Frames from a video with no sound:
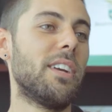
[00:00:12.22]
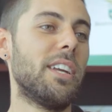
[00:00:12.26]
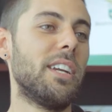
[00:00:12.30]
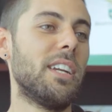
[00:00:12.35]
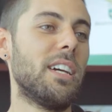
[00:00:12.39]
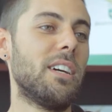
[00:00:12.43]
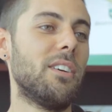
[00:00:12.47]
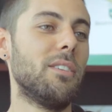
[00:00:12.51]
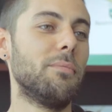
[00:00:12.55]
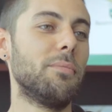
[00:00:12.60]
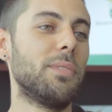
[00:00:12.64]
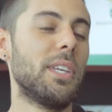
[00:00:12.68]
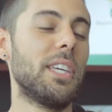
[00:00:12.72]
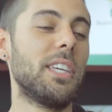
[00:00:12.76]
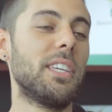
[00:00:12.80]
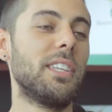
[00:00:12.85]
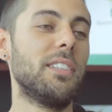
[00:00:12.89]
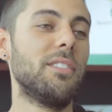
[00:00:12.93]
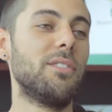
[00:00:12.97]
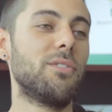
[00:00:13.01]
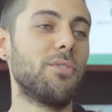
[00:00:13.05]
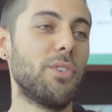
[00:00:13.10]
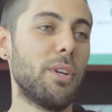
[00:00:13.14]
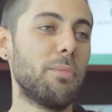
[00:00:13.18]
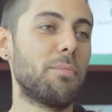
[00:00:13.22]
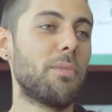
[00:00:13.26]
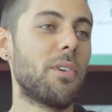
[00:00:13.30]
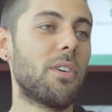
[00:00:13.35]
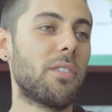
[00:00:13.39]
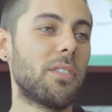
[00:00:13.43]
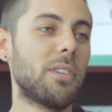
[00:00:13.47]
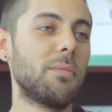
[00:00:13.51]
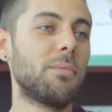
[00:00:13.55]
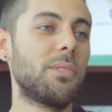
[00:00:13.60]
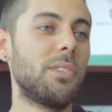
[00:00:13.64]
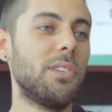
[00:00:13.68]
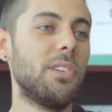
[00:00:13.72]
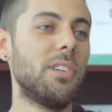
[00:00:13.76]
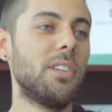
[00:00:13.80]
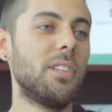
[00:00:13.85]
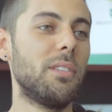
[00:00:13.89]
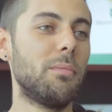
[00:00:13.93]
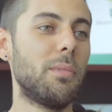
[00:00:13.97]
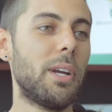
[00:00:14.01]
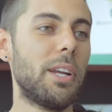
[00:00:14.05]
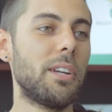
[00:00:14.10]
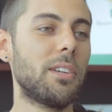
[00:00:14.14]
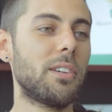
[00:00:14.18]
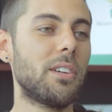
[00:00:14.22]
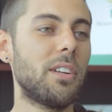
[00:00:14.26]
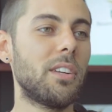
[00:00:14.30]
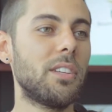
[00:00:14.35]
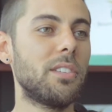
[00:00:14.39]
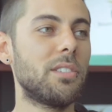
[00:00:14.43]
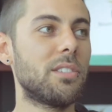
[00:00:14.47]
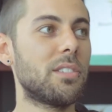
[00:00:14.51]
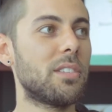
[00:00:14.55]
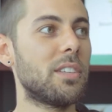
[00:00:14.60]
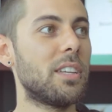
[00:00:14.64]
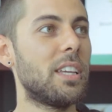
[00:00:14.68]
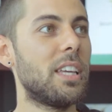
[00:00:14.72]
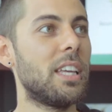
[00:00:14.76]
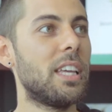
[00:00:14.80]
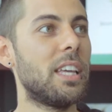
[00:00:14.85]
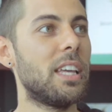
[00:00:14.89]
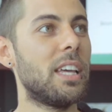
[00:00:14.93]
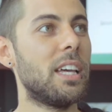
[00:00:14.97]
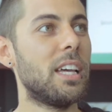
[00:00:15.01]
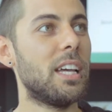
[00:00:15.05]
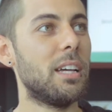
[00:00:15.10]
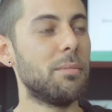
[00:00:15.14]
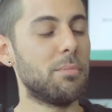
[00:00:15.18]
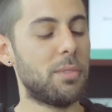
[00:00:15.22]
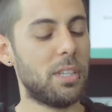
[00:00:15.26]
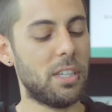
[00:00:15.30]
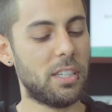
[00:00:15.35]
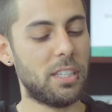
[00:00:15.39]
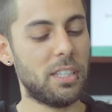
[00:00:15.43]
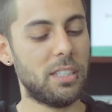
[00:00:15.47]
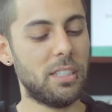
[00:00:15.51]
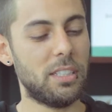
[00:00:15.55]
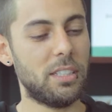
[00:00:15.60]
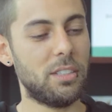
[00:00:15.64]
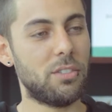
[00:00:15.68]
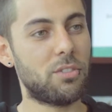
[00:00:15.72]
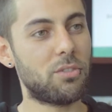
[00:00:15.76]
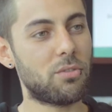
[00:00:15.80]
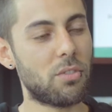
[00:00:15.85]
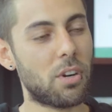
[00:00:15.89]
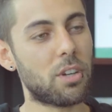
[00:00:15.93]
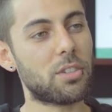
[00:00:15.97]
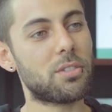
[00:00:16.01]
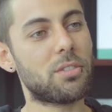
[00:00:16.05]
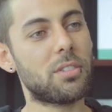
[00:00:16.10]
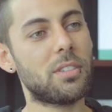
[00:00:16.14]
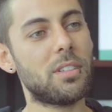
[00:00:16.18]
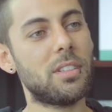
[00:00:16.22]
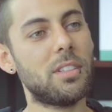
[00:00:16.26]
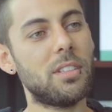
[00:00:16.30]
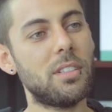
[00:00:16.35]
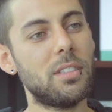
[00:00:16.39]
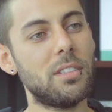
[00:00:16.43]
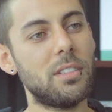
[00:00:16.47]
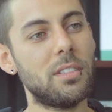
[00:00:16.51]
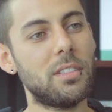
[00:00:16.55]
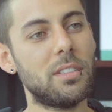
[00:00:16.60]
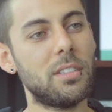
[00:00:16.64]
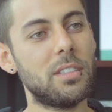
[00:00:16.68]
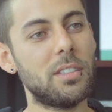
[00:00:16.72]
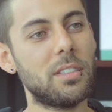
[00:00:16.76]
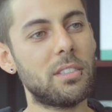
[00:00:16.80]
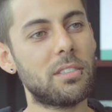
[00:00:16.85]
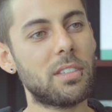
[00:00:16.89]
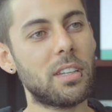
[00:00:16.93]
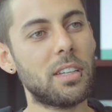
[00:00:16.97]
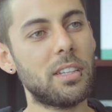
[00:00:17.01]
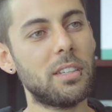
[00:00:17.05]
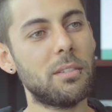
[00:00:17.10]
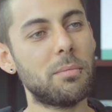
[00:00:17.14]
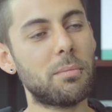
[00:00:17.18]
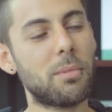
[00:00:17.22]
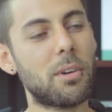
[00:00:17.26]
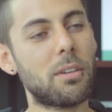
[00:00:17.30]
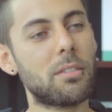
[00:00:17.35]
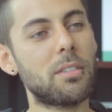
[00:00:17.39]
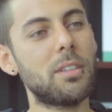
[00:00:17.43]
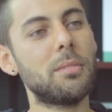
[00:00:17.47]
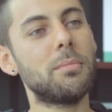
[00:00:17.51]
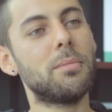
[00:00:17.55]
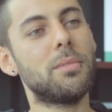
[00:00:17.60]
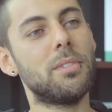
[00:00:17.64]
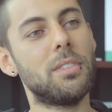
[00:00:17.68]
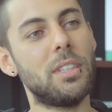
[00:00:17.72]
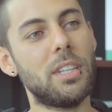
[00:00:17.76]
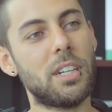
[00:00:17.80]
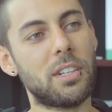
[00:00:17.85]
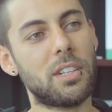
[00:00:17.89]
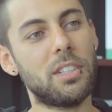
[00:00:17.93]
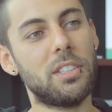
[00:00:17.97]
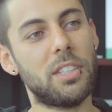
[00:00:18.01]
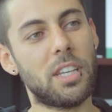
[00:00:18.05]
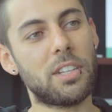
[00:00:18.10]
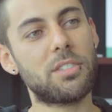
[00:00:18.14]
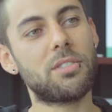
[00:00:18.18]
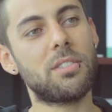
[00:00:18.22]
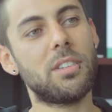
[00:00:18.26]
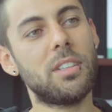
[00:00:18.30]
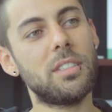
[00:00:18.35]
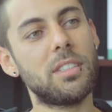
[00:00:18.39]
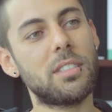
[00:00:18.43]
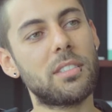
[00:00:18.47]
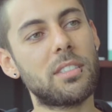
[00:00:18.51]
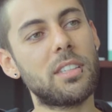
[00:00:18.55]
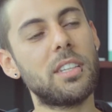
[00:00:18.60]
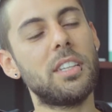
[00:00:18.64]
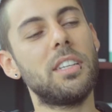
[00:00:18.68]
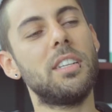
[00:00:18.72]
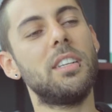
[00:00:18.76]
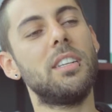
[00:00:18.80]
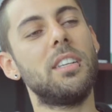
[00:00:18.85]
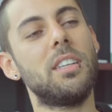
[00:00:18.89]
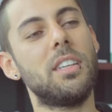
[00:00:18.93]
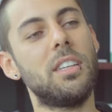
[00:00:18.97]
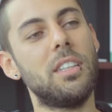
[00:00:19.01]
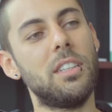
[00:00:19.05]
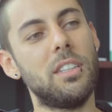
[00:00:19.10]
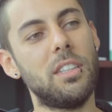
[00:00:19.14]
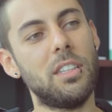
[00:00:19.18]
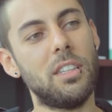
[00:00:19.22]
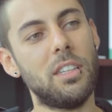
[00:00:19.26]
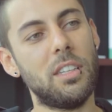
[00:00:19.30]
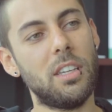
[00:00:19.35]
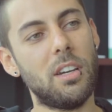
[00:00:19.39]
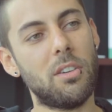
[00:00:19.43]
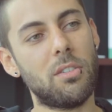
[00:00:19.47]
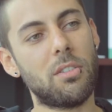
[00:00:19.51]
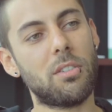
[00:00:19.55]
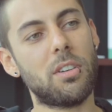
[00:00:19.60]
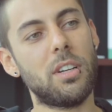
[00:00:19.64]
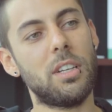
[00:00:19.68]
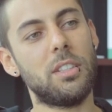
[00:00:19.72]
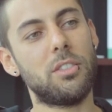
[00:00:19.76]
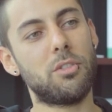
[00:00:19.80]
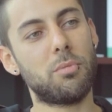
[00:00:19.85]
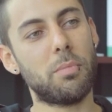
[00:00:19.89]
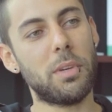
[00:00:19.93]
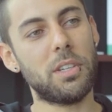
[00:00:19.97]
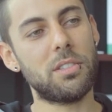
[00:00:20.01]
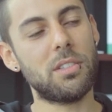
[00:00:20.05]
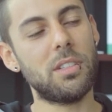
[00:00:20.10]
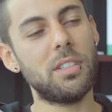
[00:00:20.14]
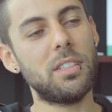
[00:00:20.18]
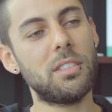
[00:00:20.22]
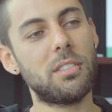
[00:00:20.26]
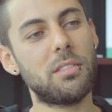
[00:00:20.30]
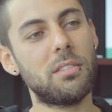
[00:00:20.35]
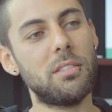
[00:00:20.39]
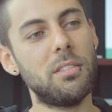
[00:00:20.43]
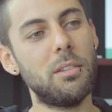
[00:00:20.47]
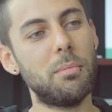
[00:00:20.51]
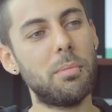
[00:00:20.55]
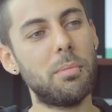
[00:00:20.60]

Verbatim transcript: Right now I'm taking 3 programs here at the Brighton College. I'm taking the structural design program, the architectural design, and the AutoCAD specialist